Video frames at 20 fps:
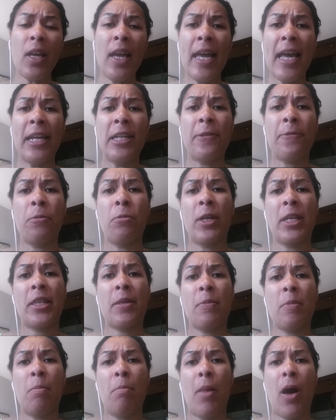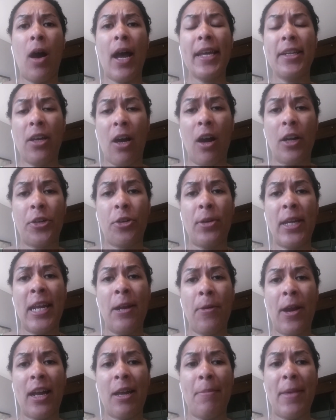And with my doctor,
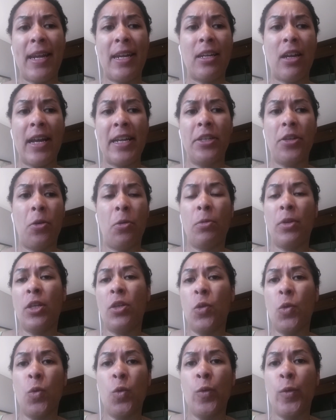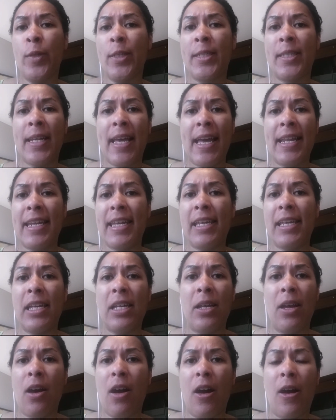he recommended I don't use
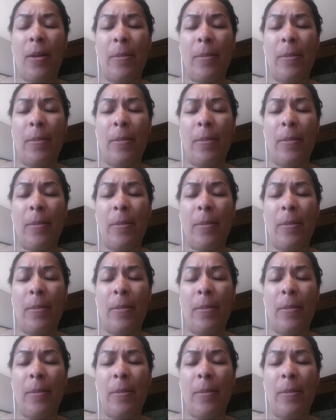any